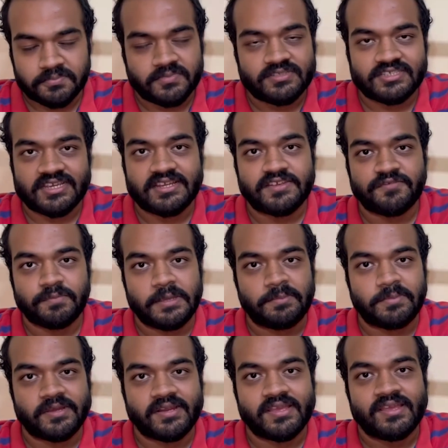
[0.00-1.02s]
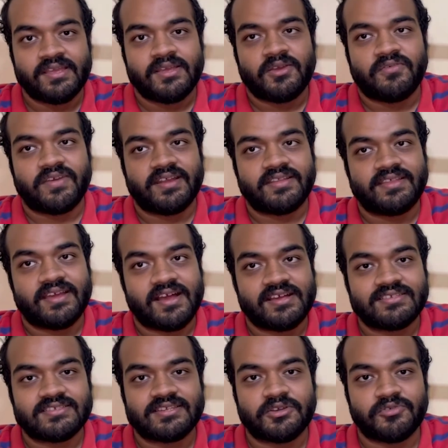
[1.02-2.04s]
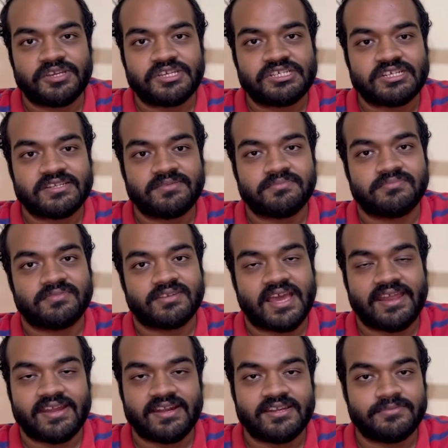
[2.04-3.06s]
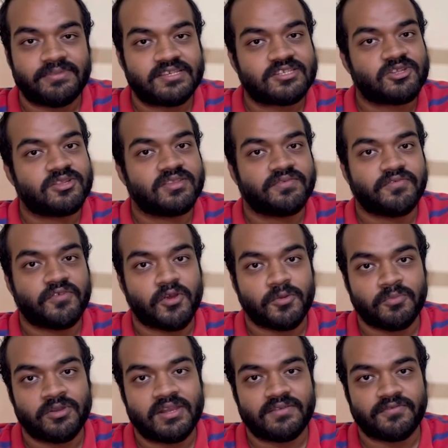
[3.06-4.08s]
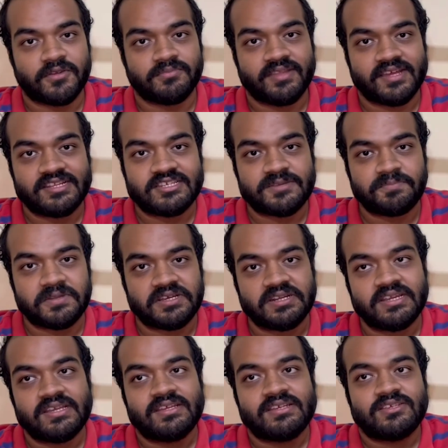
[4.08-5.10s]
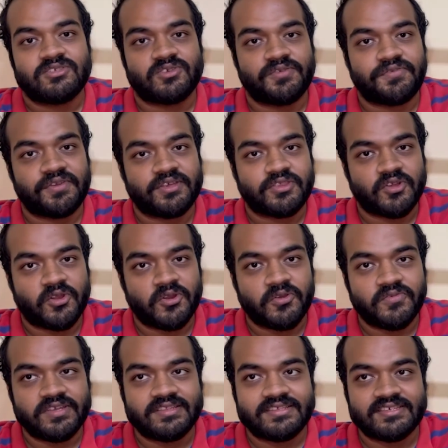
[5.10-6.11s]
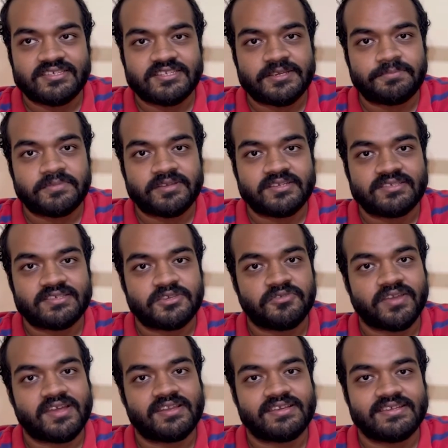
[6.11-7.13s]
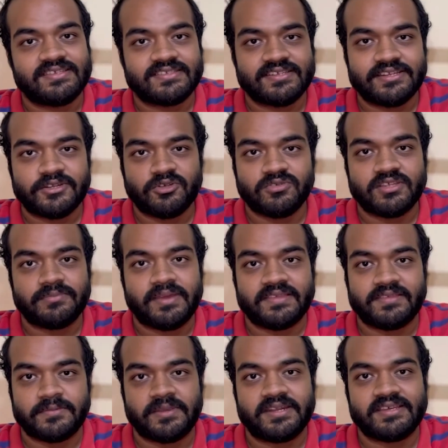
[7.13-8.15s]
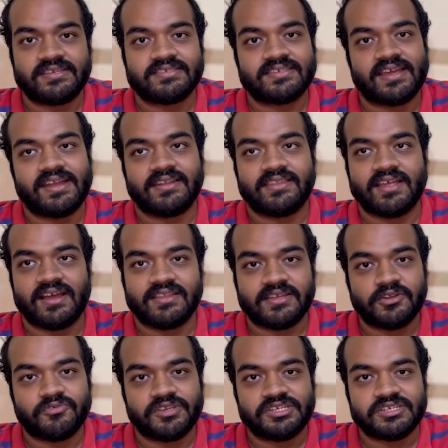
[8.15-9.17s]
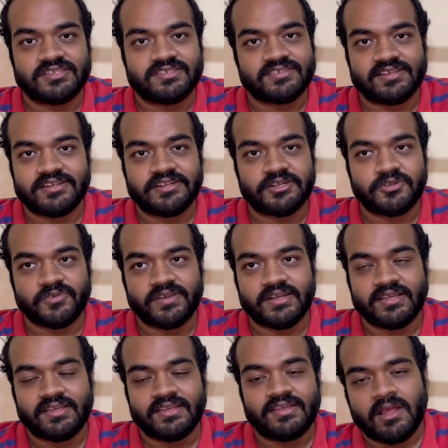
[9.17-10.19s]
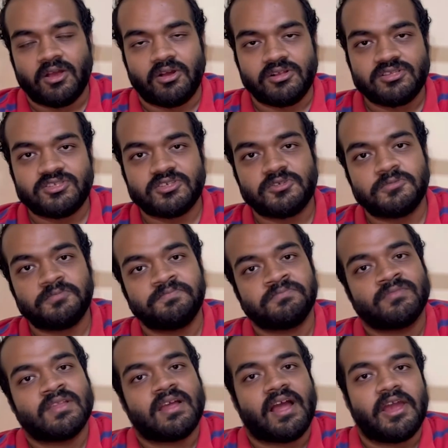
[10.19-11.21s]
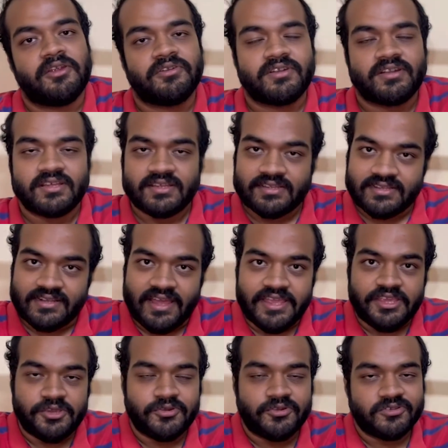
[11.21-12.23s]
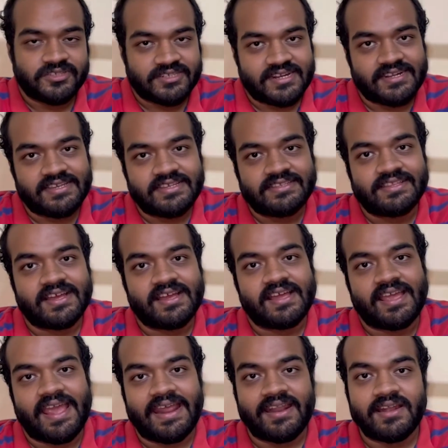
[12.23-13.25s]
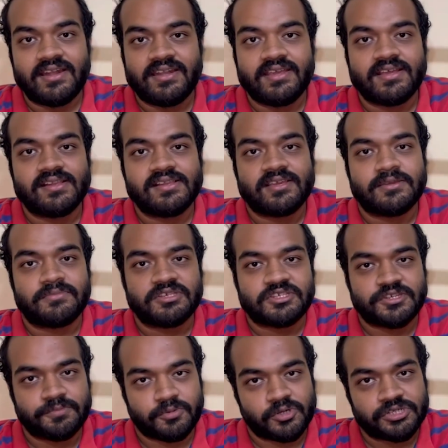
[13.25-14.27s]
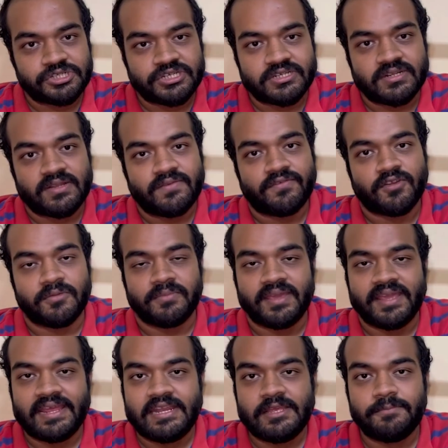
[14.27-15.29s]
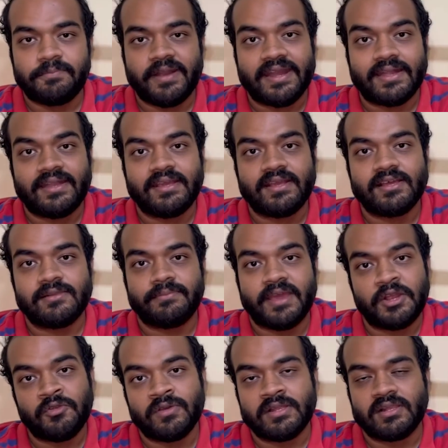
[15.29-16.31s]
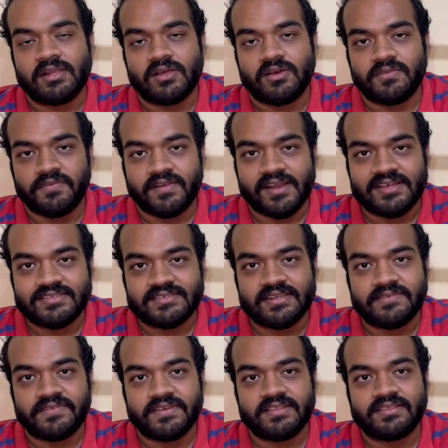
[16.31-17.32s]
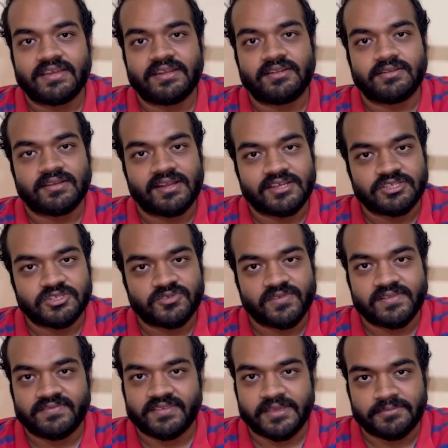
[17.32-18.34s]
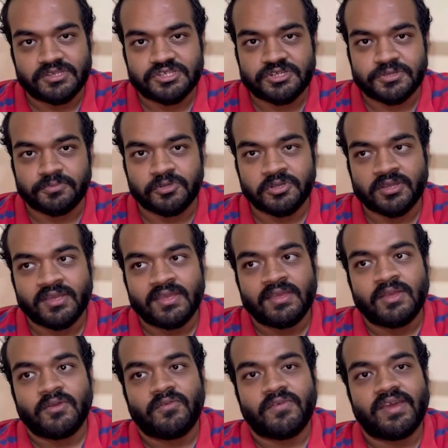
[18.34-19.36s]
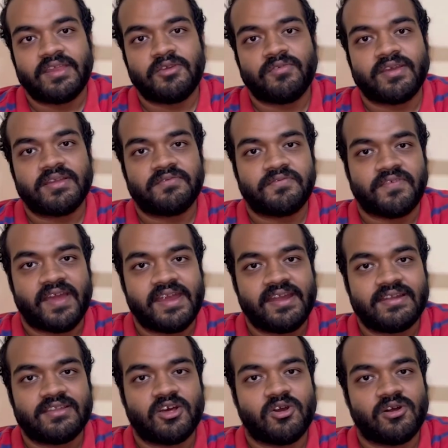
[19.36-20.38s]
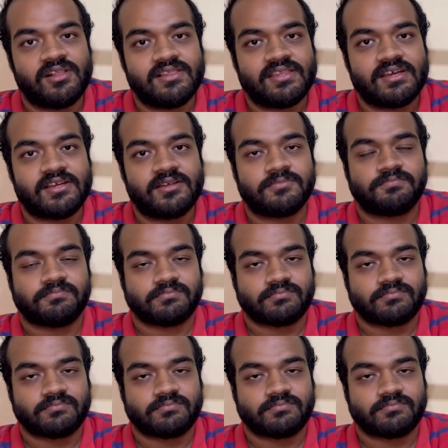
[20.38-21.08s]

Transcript: JRF paper, when they asked a question directly based on the formula from that chapter. So if you are thorough with these chapters, you can easily do the mathematics and the other questions related to it. Also, I would like you to study the analytical chemistry portion from any practical manual of class 11th and class 12th chemistry book, where you can find all the